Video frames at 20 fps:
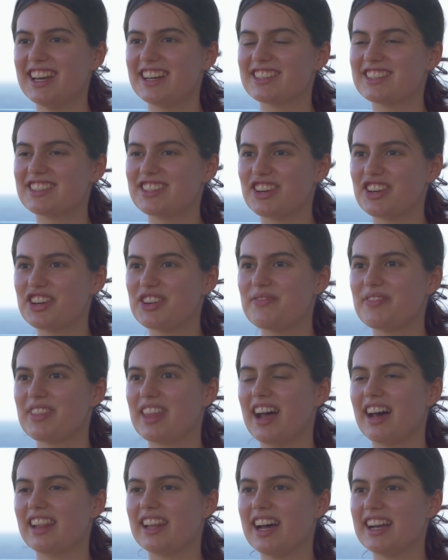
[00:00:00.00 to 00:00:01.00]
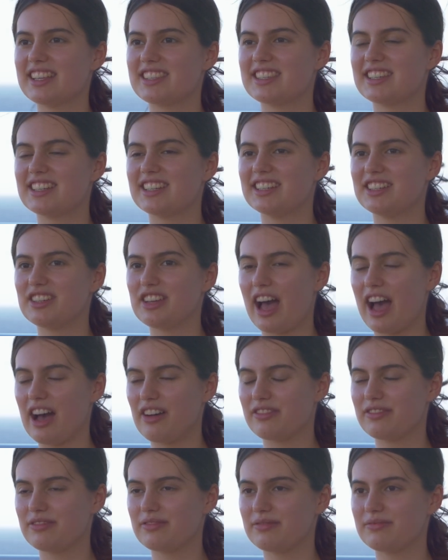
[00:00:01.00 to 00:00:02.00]
So I like to
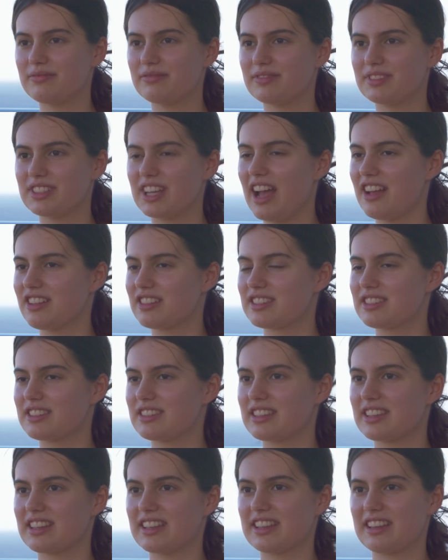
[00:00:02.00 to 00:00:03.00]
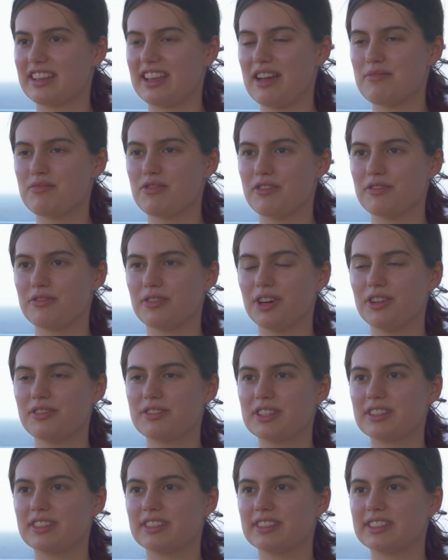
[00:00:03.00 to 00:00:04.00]
just get more
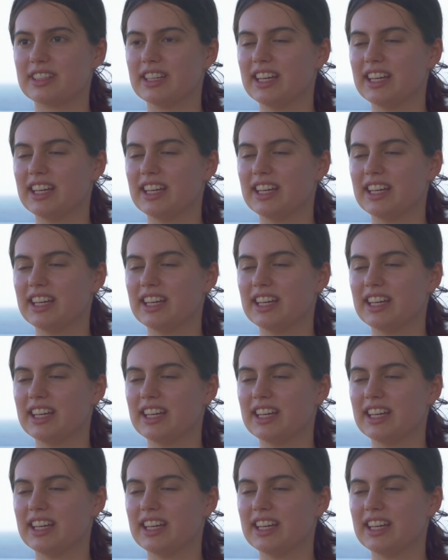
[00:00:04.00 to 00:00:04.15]
involved in